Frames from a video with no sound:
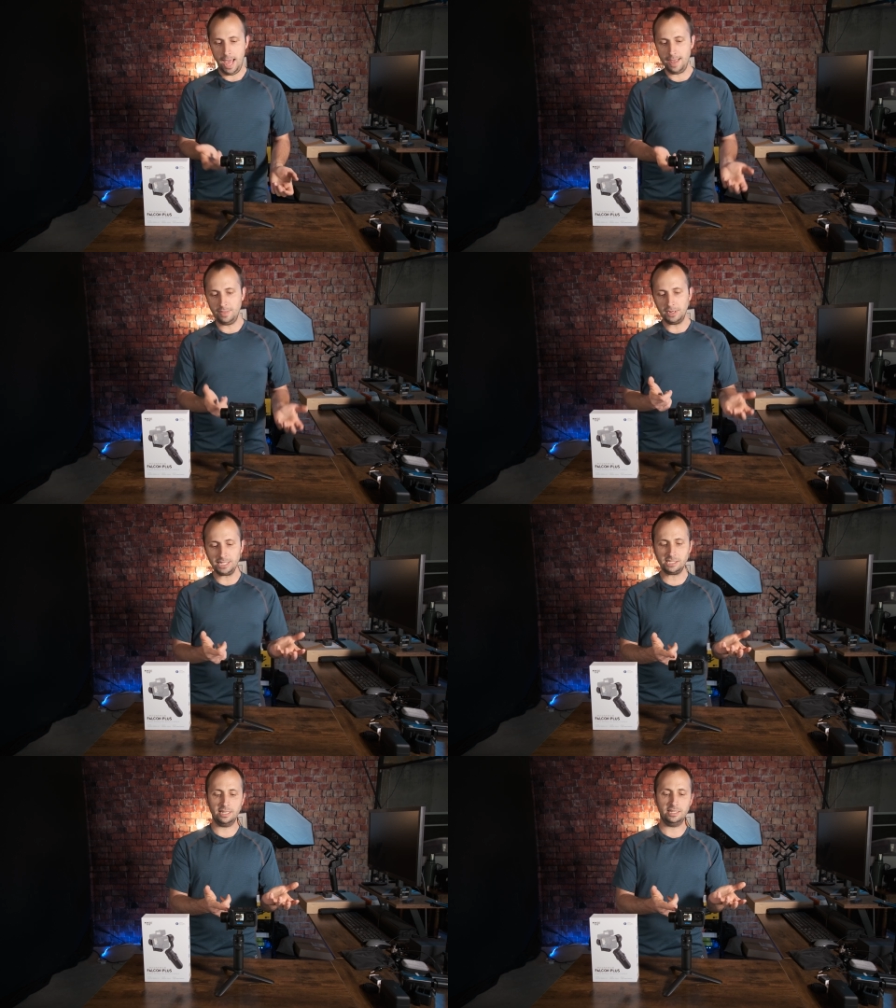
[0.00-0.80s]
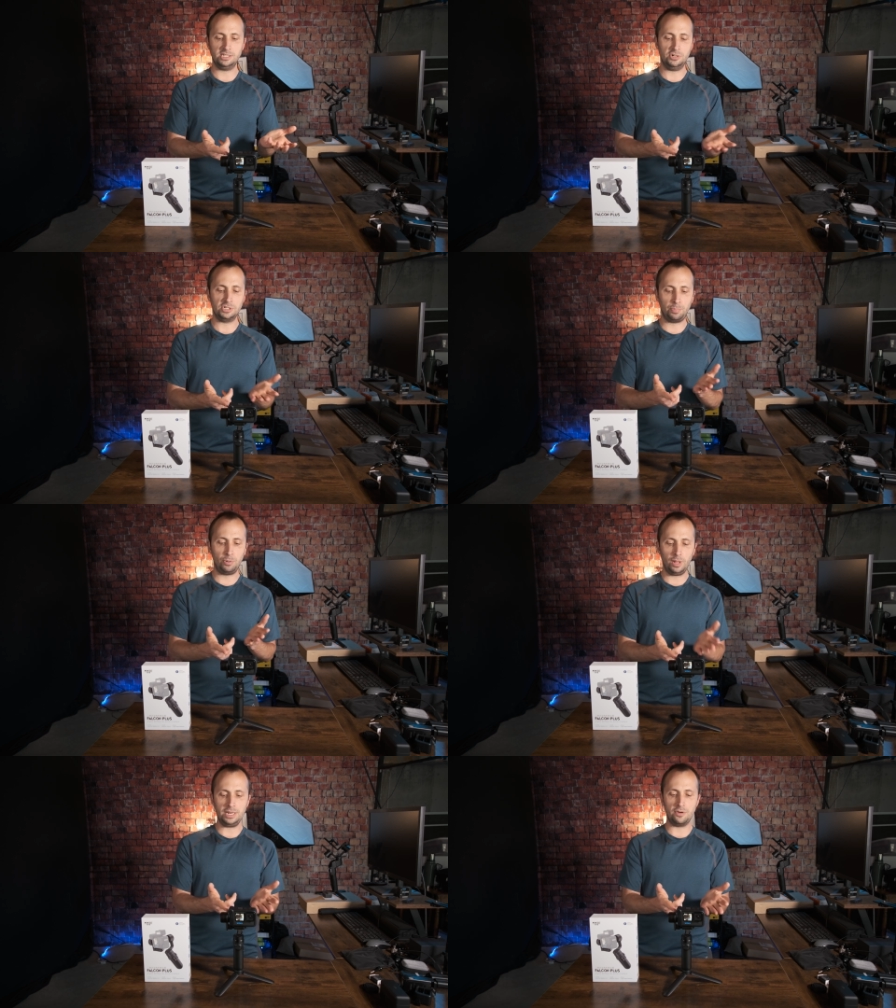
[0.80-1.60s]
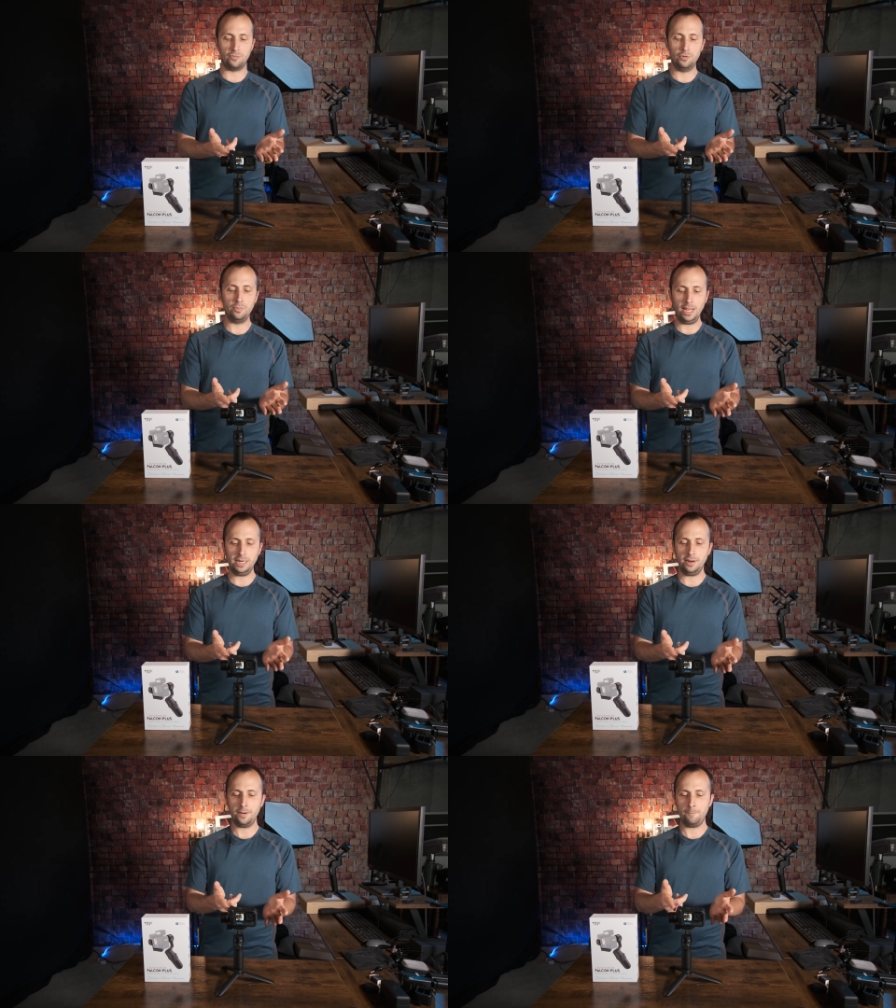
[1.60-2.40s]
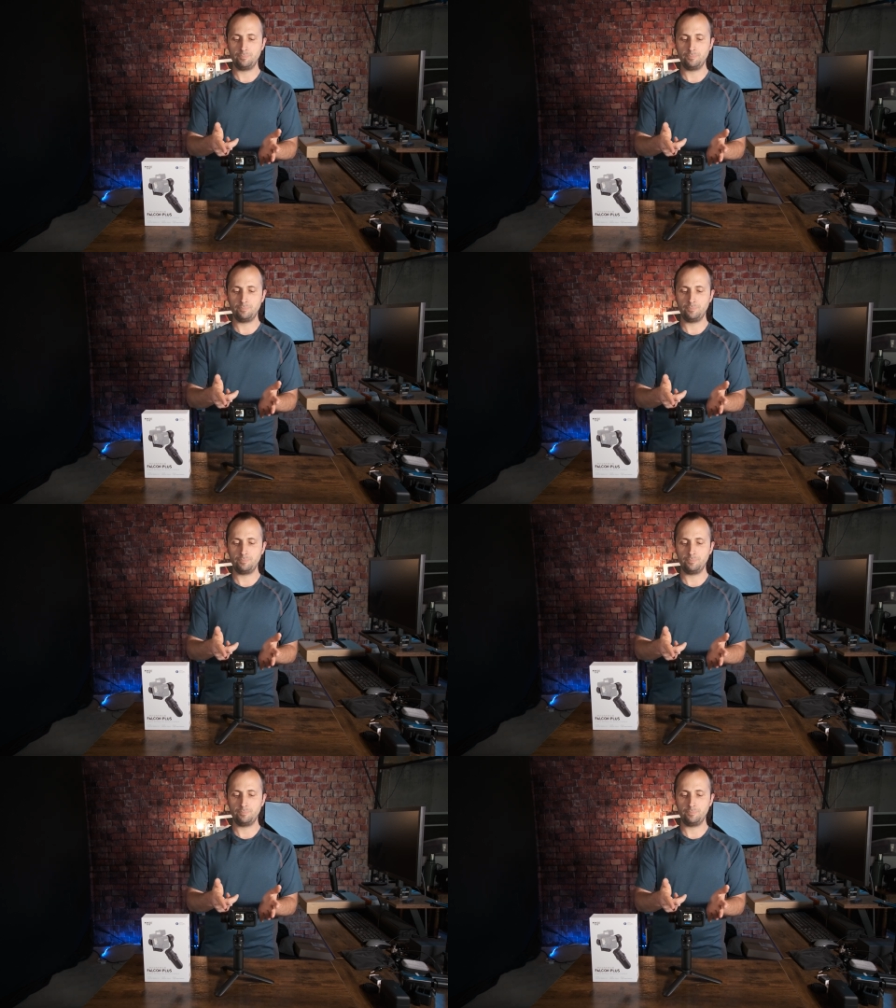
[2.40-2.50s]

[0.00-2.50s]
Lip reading: And the nice thing is there's plenty of room on here.